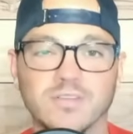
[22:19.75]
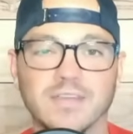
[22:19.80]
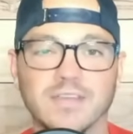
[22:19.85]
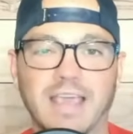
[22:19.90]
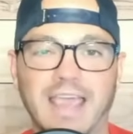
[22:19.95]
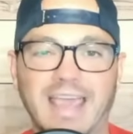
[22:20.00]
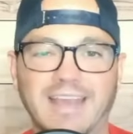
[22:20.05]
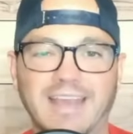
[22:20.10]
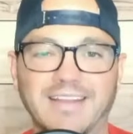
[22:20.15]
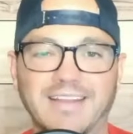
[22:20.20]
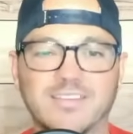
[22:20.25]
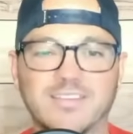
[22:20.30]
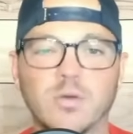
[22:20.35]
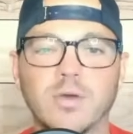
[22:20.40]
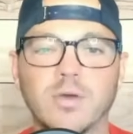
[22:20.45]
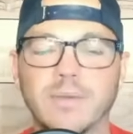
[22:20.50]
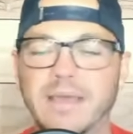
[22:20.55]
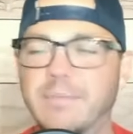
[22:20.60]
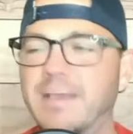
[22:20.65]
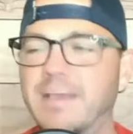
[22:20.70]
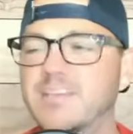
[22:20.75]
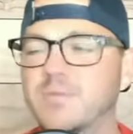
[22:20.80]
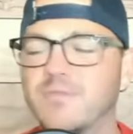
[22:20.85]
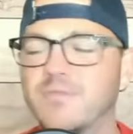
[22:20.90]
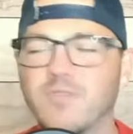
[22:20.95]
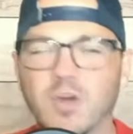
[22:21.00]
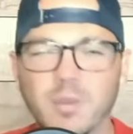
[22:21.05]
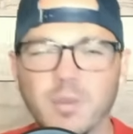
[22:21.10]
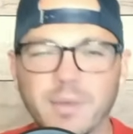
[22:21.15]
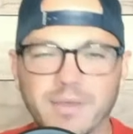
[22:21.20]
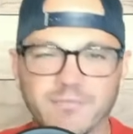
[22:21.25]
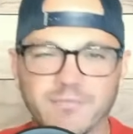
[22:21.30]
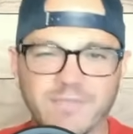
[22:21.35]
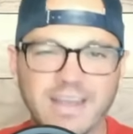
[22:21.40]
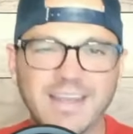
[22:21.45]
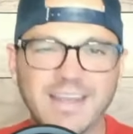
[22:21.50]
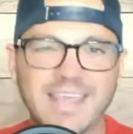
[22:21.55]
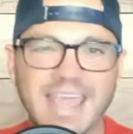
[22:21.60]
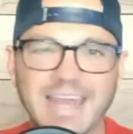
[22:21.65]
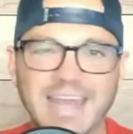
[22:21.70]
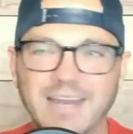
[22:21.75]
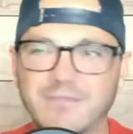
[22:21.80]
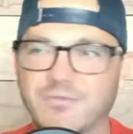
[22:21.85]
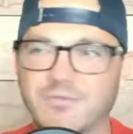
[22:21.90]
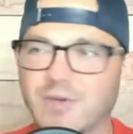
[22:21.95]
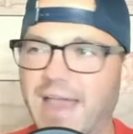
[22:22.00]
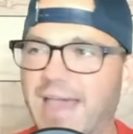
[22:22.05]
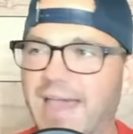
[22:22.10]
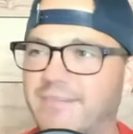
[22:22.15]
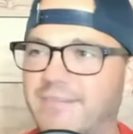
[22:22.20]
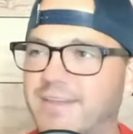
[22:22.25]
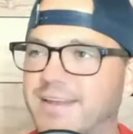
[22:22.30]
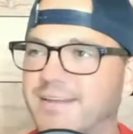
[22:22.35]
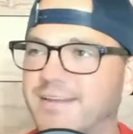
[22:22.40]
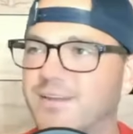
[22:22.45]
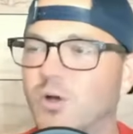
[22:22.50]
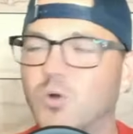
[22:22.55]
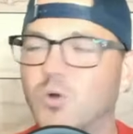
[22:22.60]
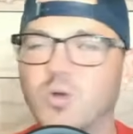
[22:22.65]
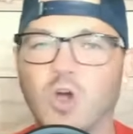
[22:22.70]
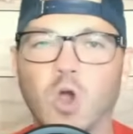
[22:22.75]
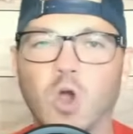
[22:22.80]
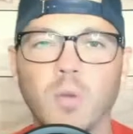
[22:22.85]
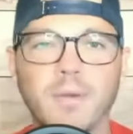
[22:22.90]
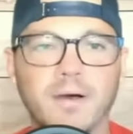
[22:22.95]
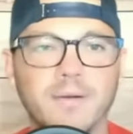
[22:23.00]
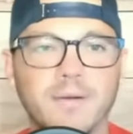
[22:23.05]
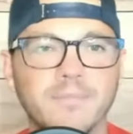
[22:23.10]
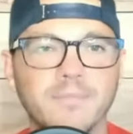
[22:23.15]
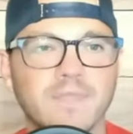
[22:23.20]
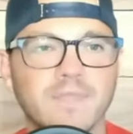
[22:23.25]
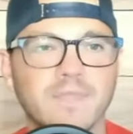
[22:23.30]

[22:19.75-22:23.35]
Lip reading: And so it makes me feel a bit vindicated for having Oklahoma